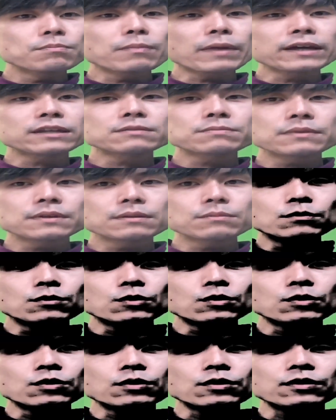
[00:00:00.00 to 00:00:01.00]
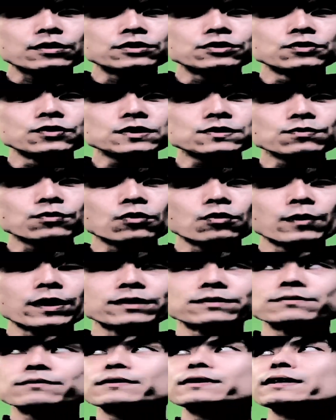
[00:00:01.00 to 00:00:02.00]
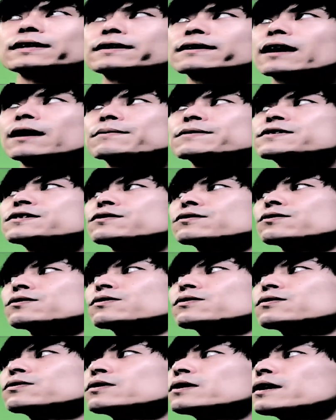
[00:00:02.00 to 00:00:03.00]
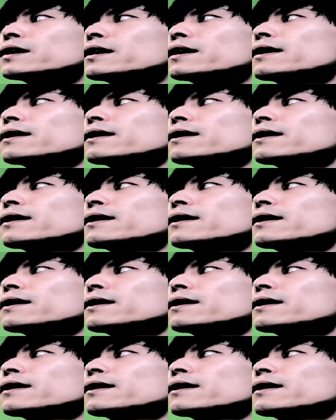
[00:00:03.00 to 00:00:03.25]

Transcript: might be more useful when it comes to